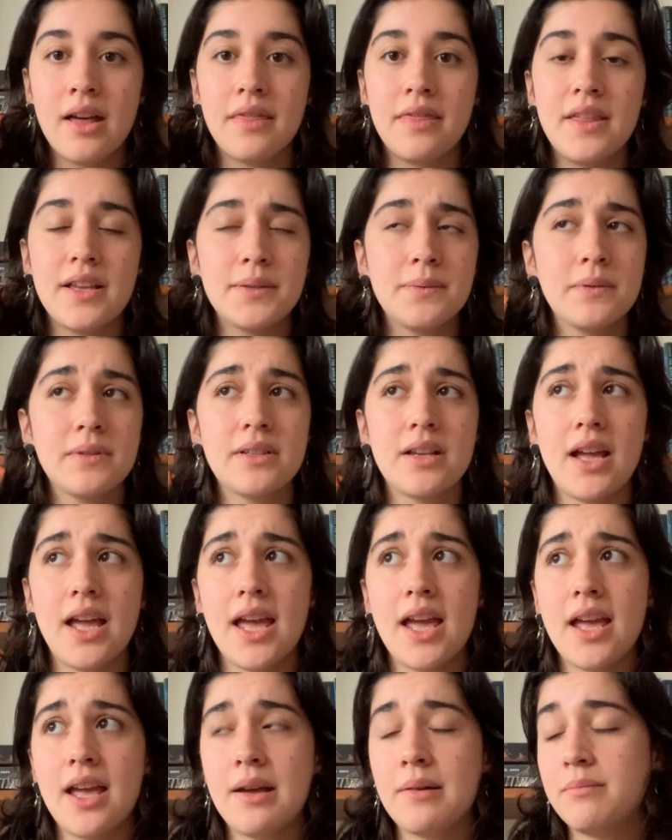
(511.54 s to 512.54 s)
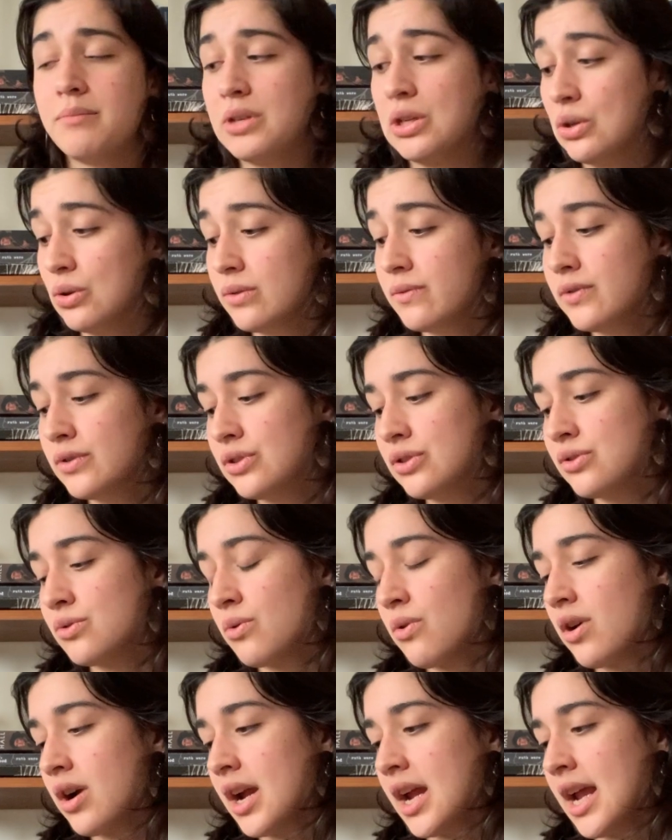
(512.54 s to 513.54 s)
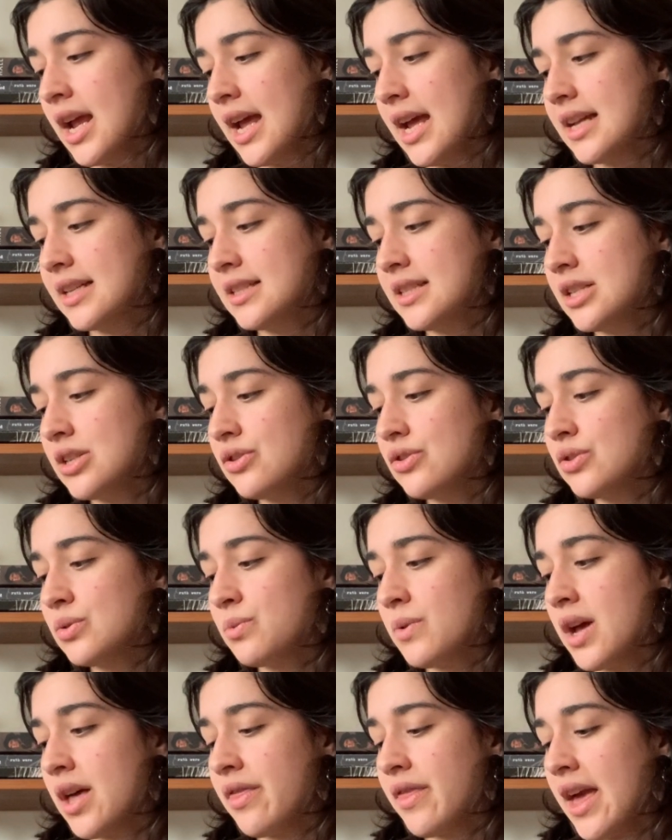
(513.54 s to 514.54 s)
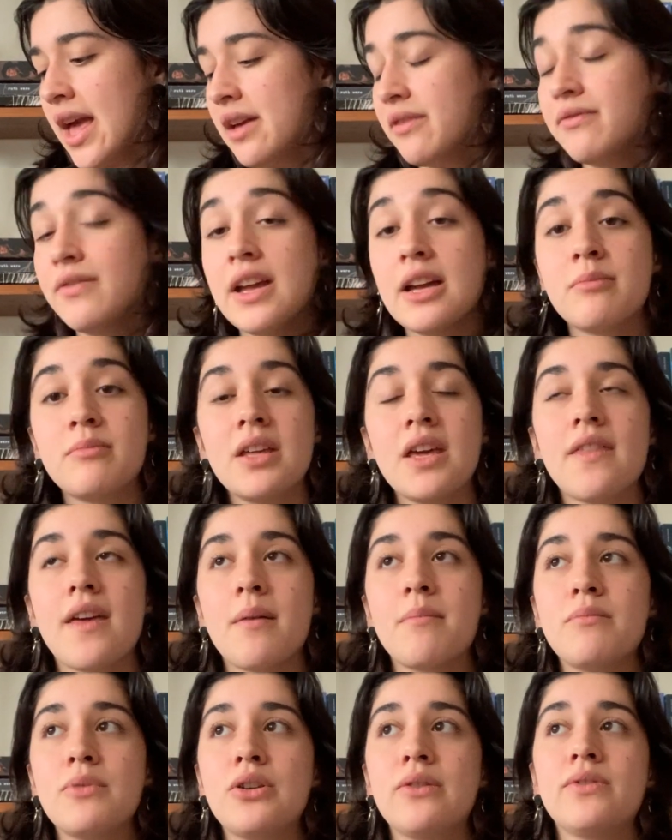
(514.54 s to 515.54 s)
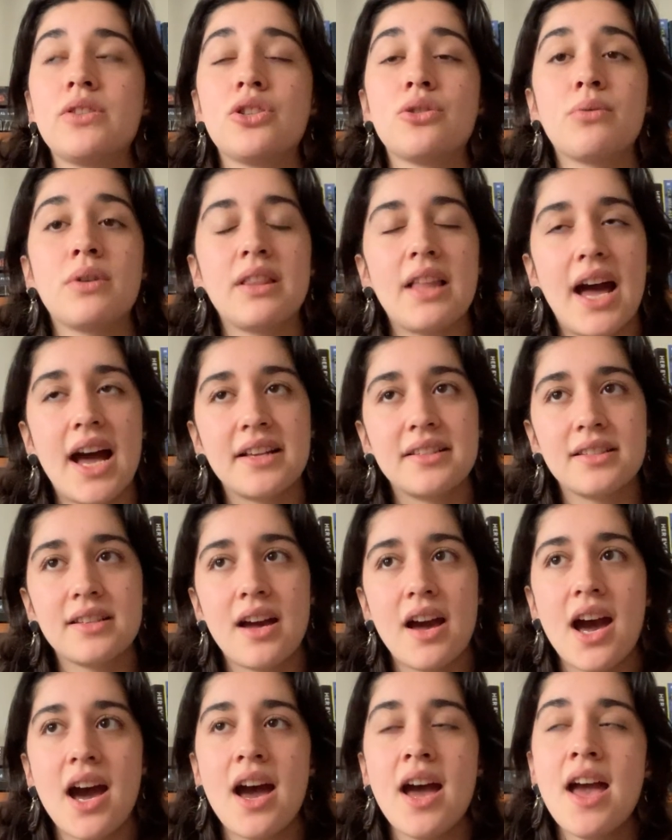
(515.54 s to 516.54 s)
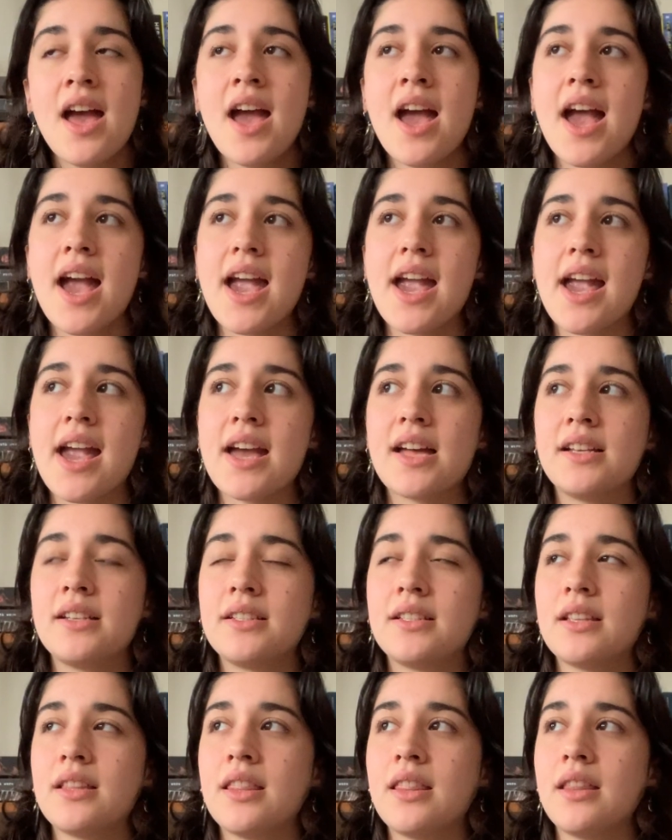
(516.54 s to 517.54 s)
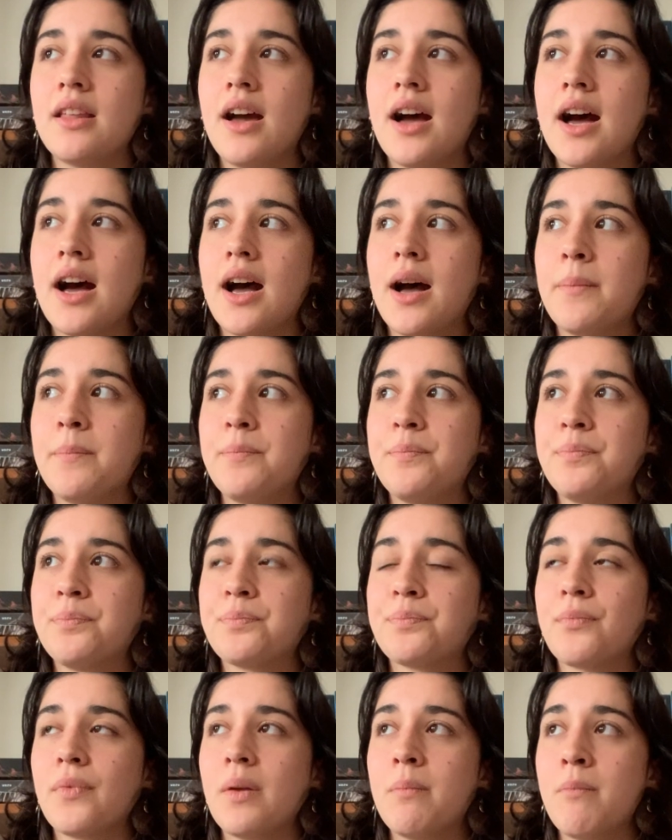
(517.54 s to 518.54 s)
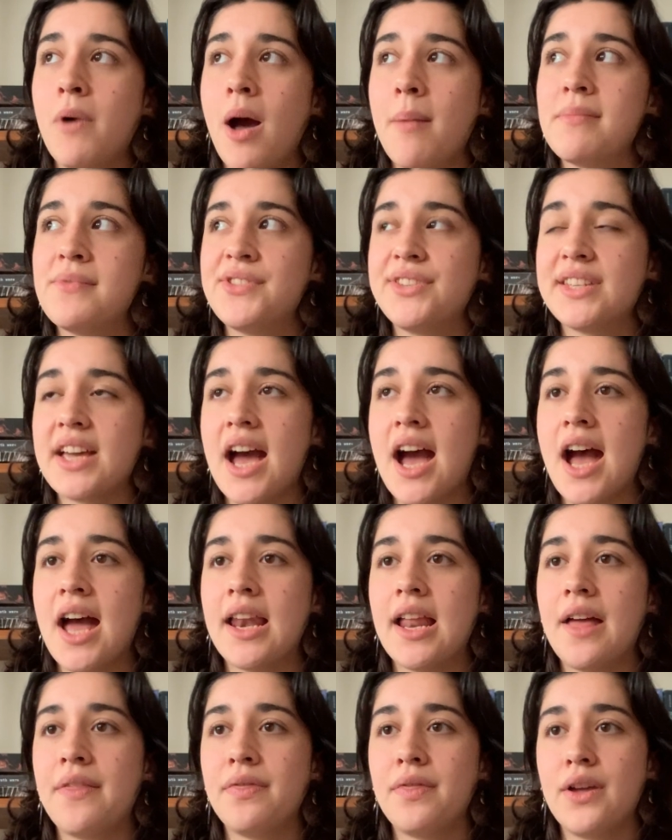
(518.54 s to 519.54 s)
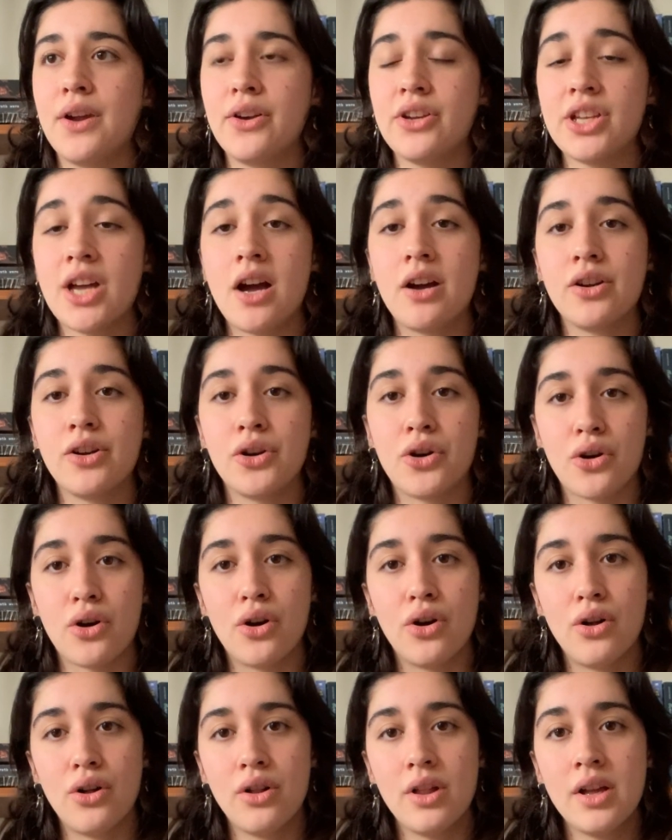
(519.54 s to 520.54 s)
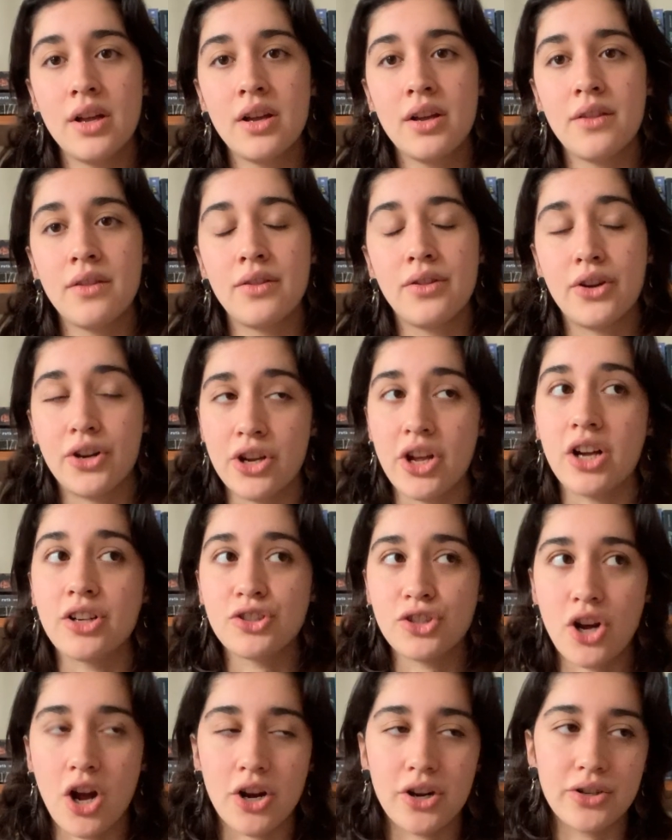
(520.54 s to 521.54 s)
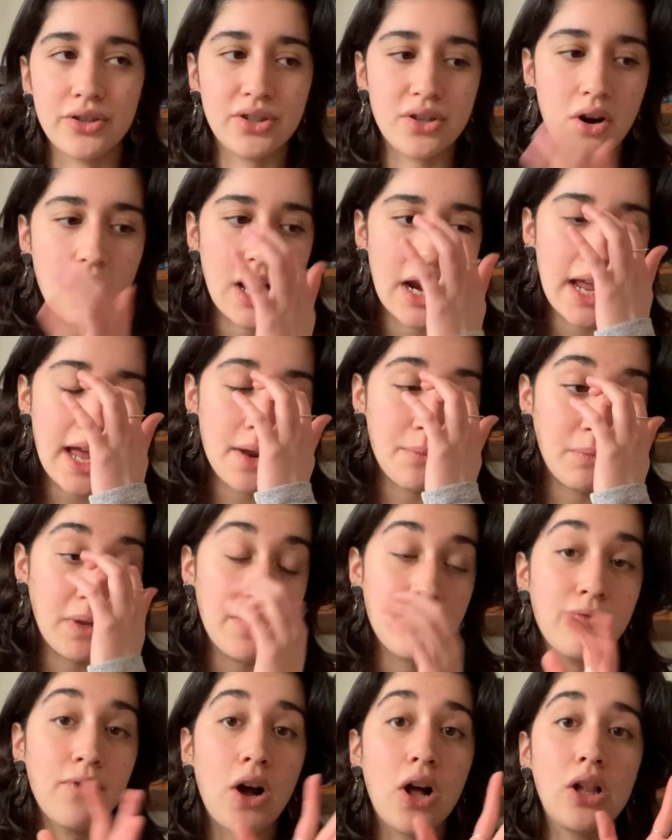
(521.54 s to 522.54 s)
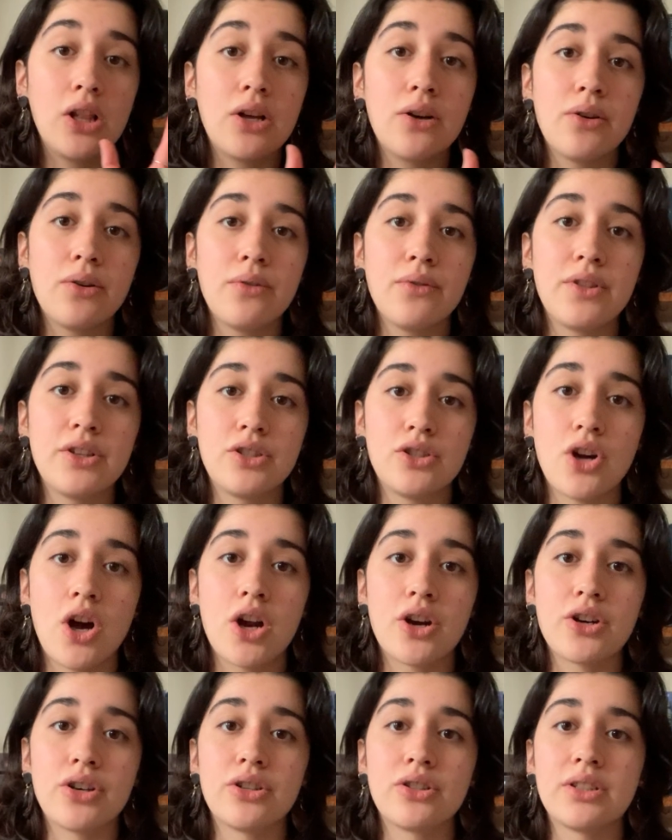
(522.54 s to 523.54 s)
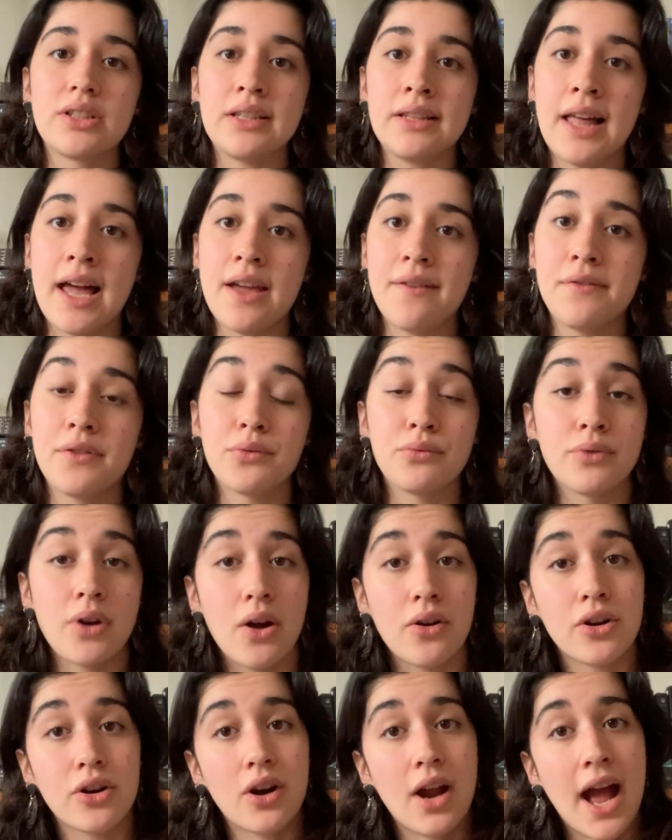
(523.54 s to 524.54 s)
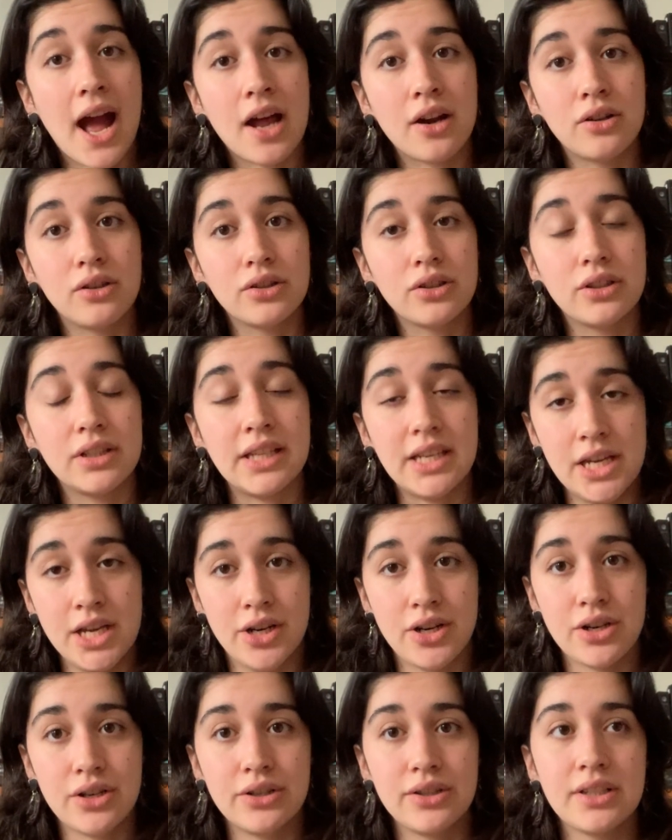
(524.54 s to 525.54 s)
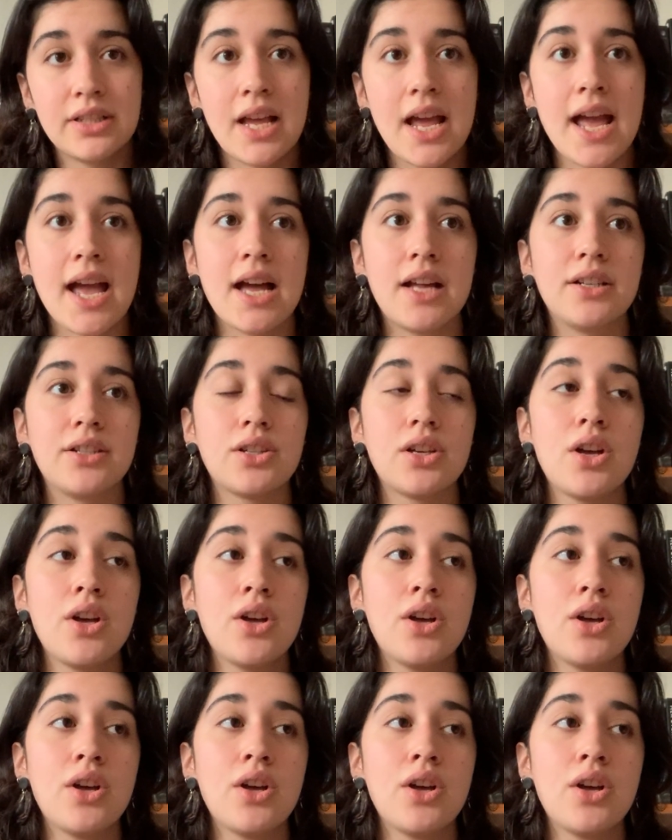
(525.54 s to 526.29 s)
This was a beautiful story. It deals with a family that moves to Alaska, and mom and dad and their young daughter, and we follow the daughter's life throughout her adult years, and